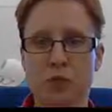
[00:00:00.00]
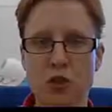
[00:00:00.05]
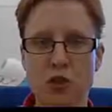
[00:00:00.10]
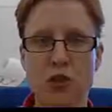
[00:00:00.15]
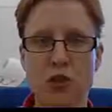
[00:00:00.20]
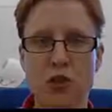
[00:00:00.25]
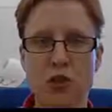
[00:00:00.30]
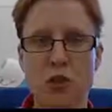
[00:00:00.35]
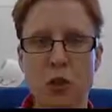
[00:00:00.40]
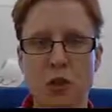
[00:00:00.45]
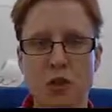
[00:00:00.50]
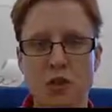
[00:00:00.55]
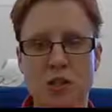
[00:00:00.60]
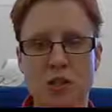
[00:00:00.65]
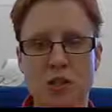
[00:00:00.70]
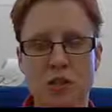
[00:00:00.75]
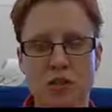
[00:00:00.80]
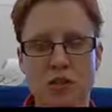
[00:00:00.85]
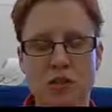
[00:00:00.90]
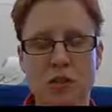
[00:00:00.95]
research
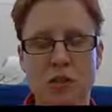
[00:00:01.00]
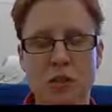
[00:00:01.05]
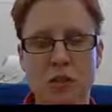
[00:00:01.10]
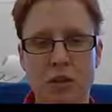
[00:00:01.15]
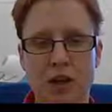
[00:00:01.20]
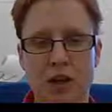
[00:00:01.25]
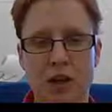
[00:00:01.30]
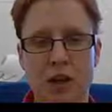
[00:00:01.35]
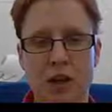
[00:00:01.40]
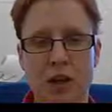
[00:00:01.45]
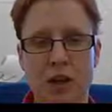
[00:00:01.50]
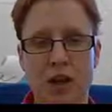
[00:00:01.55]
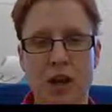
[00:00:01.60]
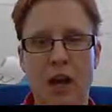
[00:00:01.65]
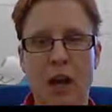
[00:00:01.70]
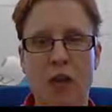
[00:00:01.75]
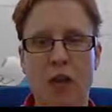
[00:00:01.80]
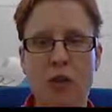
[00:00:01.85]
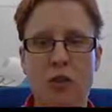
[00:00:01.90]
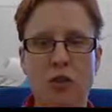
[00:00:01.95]
questions
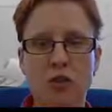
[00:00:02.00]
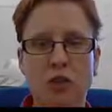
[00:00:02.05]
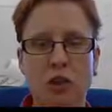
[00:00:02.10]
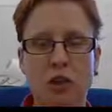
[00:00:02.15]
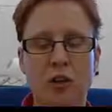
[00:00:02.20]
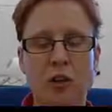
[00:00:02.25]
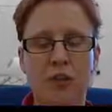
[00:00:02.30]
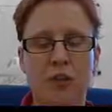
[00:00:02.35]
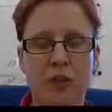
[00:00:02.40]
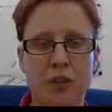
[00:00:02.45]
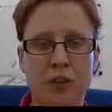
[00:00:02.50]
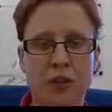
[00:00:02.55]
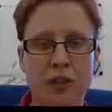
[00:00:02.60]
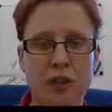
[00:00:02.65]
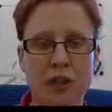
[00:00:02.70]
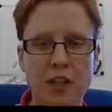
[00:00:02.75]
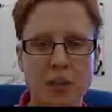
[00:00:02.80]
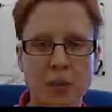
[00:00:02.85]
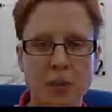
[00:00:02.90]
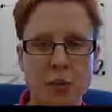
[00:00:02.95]
and you start
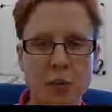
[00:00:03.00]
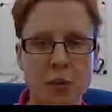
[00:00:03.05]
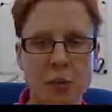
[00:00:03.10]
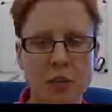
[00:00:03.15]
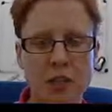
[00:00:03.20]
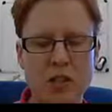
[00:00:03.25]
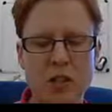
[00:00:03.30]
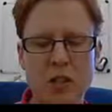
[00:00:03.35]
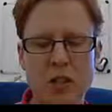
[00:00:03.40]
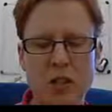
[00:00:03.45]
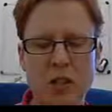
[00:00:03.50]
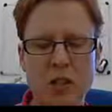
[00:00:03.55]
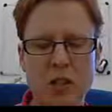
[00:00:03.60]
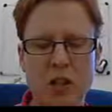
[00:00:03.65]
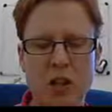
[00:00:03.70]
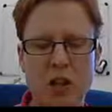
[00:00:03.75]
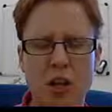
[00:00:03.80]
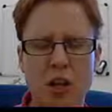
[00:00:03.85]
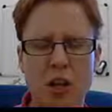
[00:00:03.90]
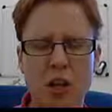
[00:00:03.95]
finding sub-questions,
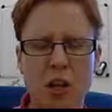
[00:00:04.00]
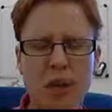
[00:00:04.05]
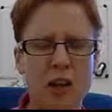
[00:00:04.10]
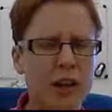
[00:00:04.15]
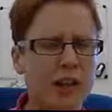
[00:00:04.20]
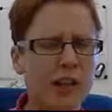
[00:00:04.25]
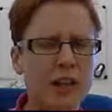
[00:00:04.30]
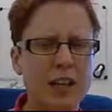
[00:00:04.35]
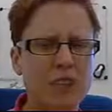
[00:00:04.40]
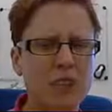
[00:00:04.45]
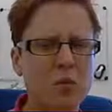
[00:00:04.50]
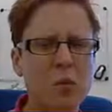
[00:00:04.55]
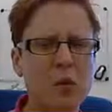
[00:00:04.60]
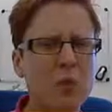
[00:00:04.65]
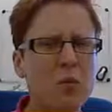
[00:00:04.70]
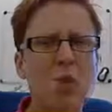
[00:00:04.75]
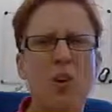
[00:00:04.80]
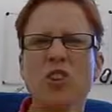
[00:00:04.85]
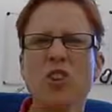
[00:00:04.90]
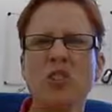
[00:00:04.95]
there can never
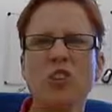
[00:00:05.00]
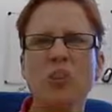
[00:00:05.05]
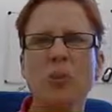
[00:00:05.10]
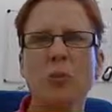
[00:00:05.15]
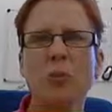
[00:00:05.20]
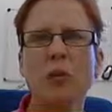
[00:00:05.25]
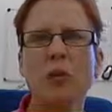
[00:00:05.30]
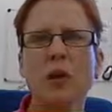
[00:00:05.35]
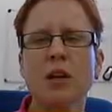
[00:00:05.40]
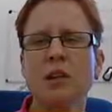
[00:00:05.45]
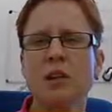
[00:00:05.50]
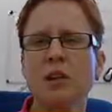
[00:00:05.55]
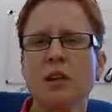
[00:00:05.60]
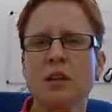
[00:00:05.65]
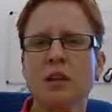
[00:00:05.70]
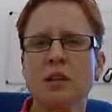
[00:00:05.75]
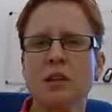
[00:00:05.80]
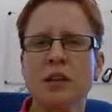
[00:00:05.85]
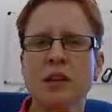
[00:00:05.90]
be one sub-question.